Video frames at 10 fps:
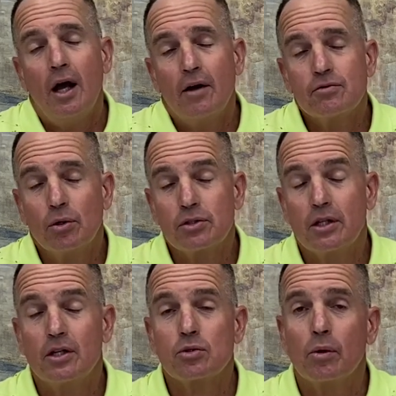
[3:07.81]
I've told you
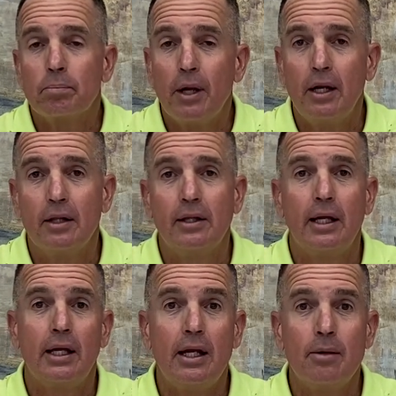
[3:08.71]
this
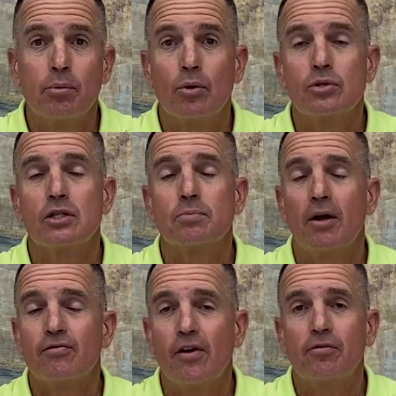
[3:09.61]
repeatedly. Hebrews is
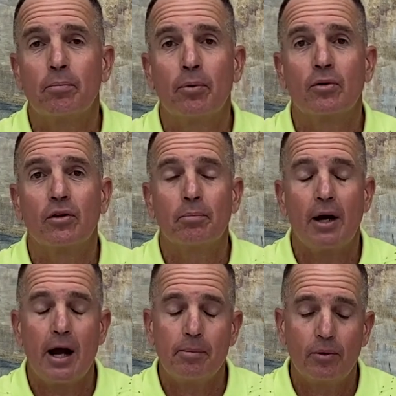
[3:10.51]
my favorite book of the
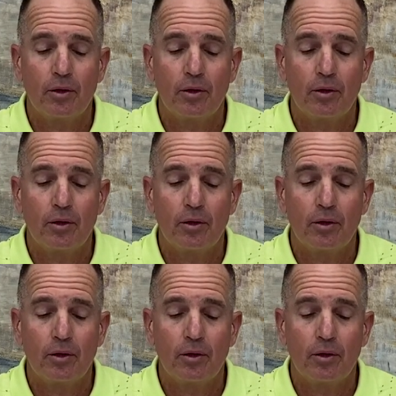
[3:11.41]
Bible,